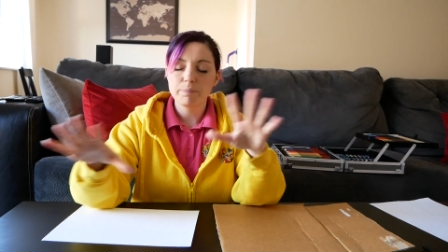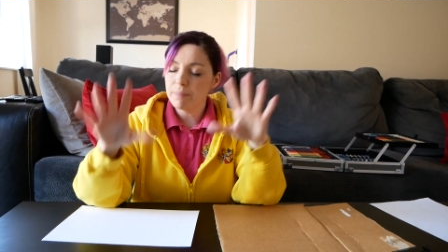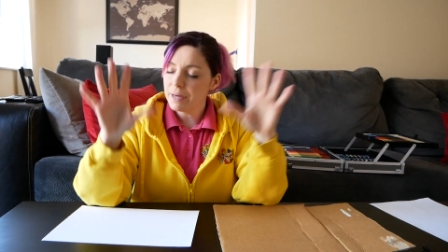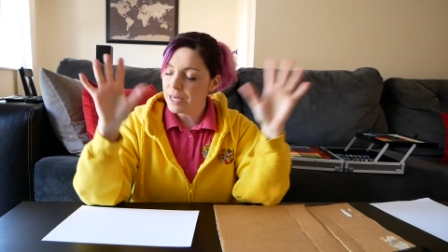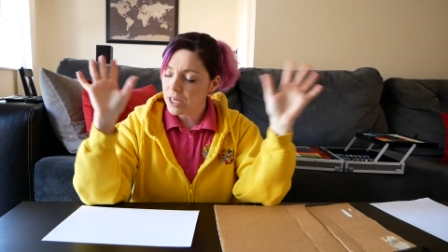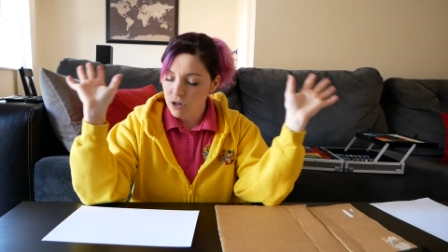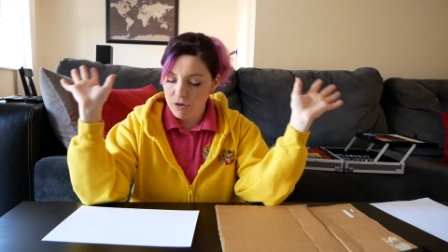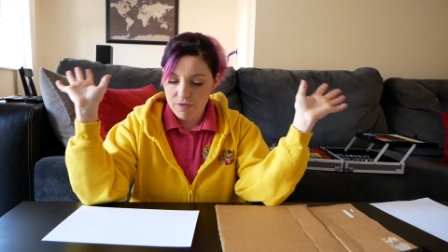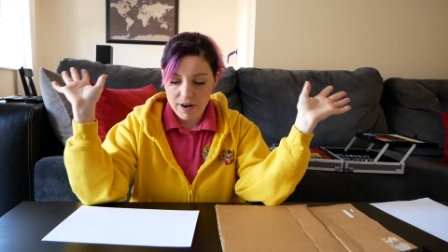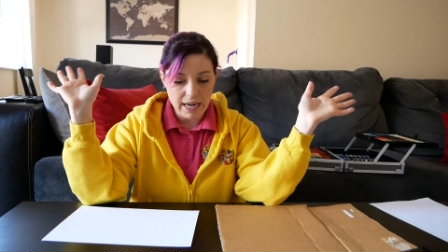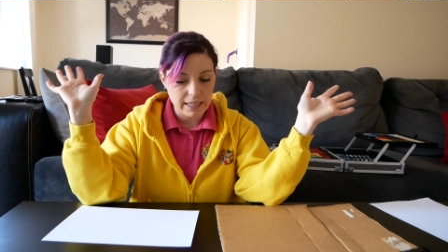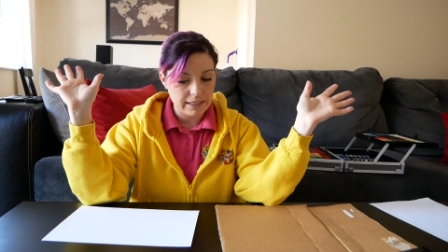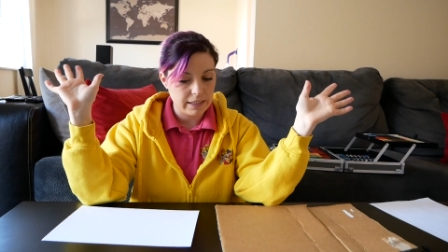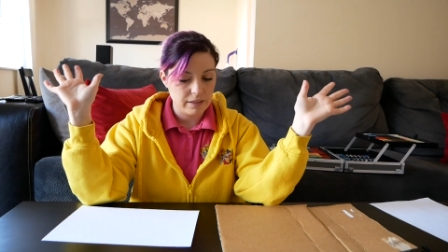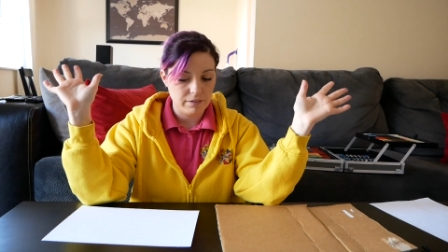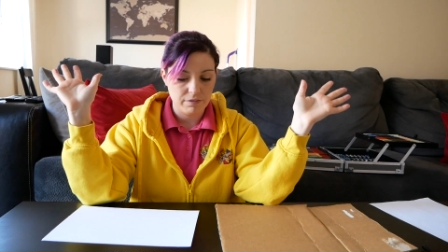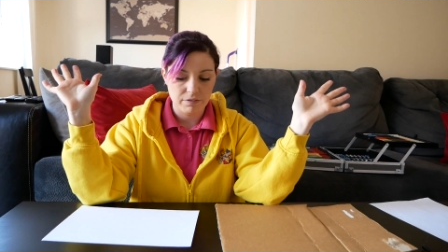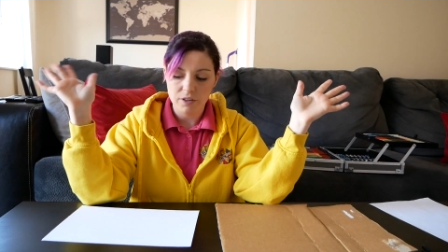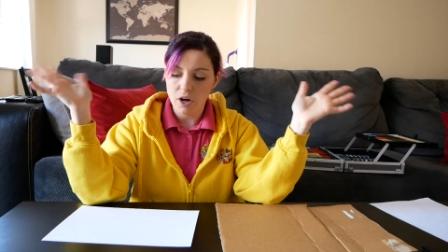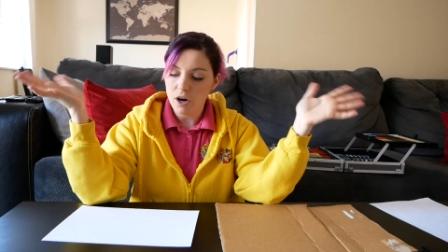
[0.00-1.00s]
Be
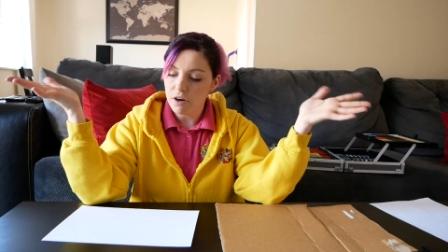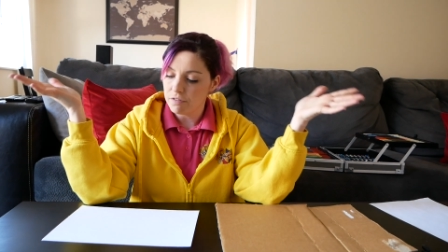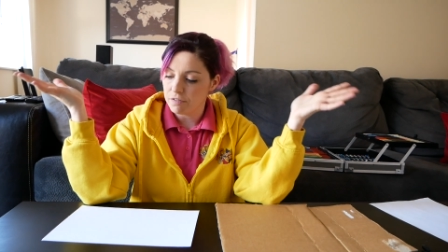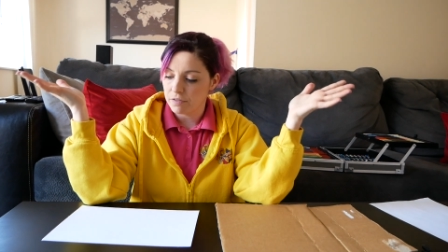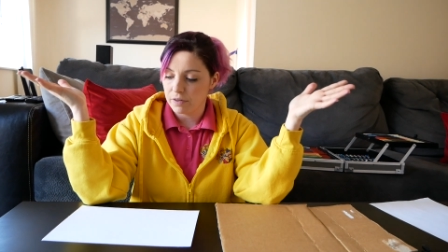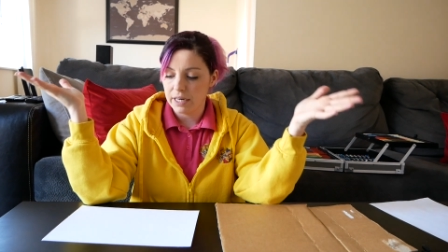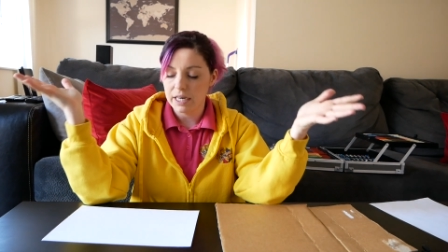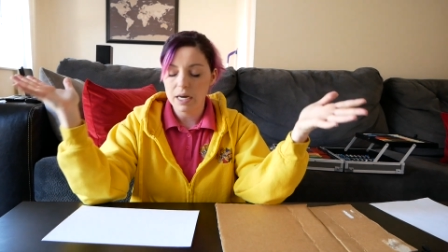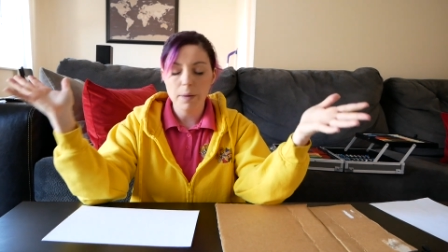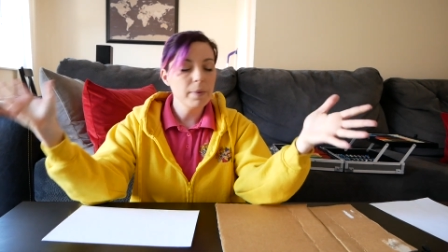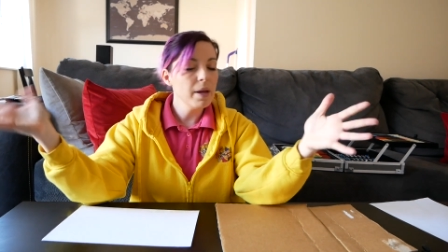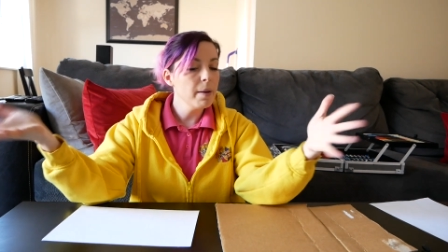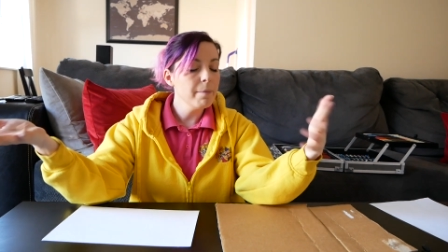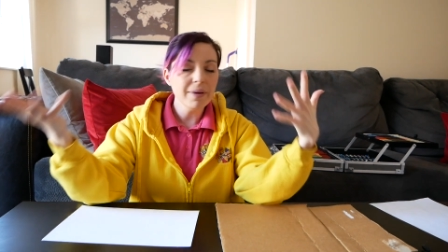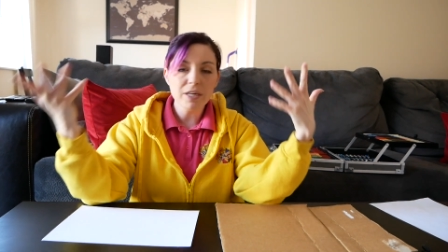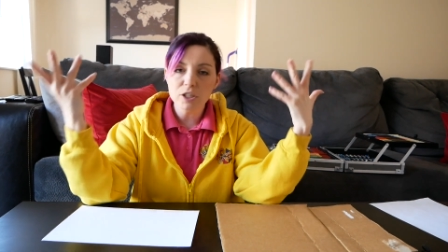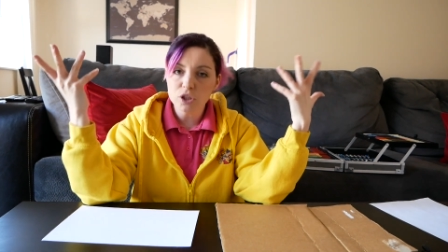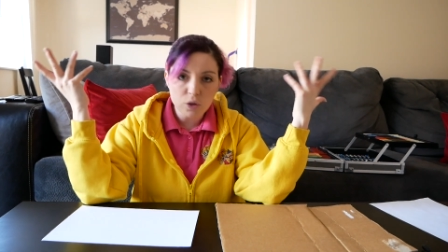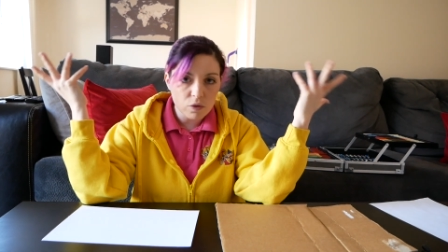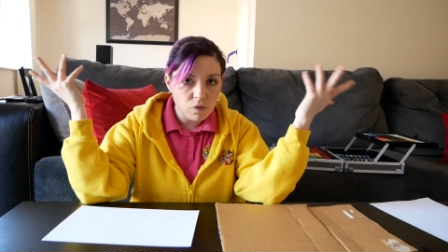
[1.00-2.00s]
creative, go for it. It could be a
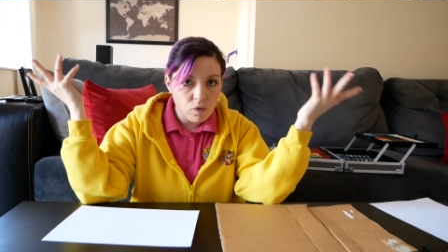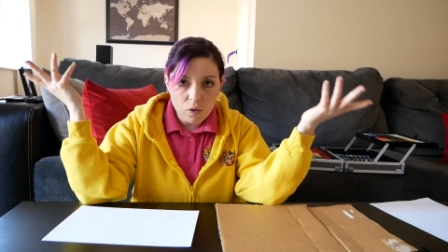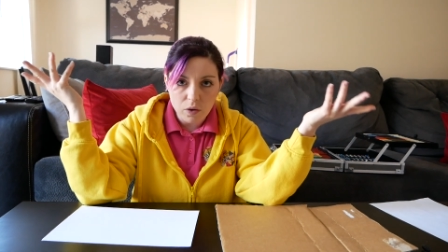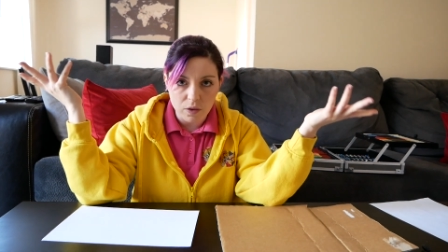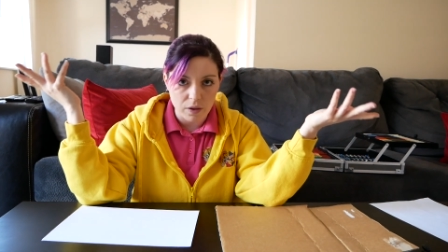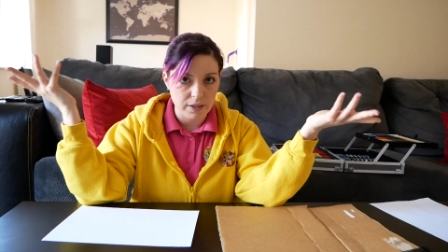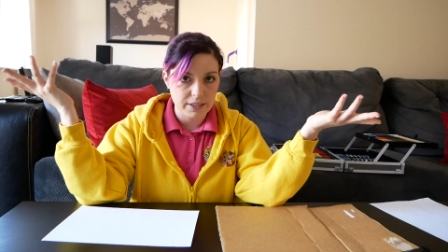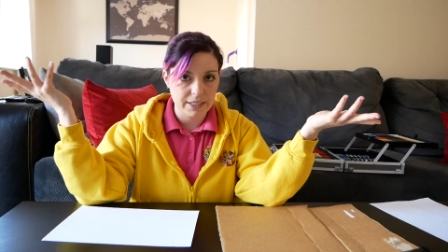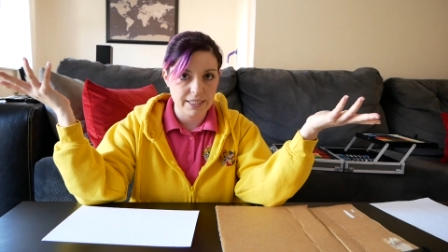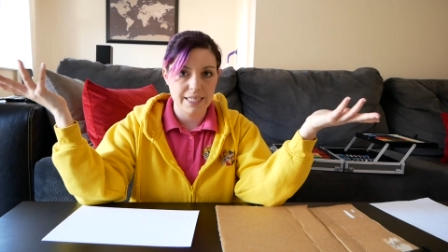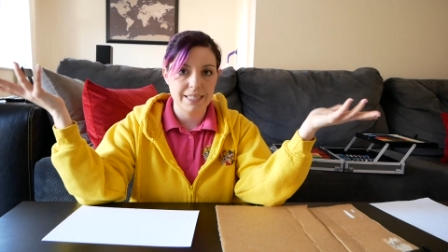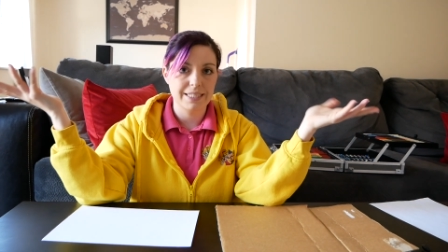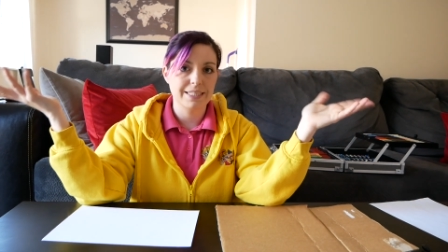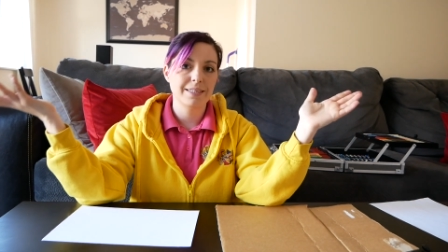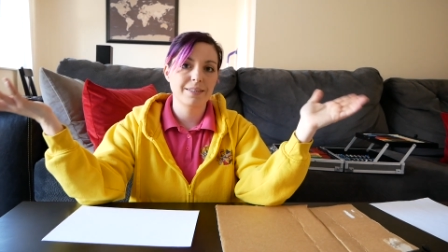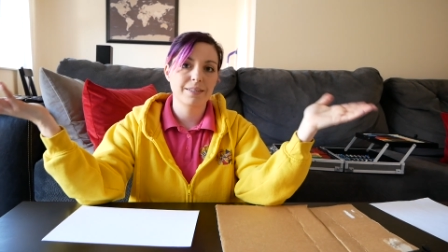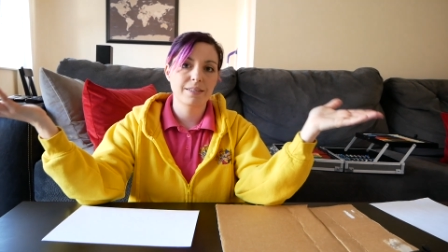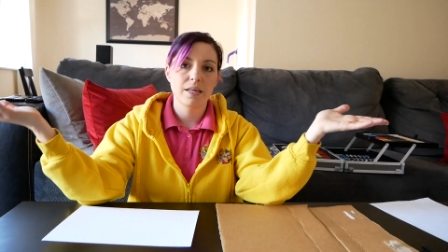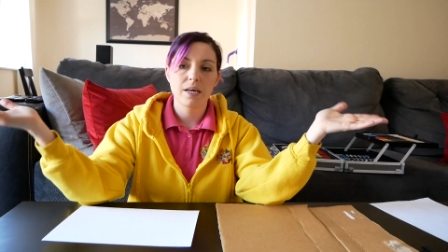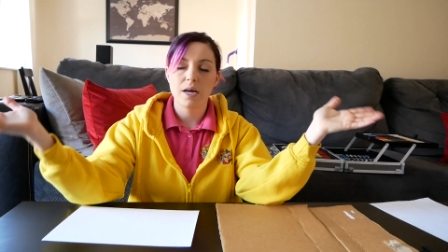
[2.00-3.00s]
mixture of all of those things.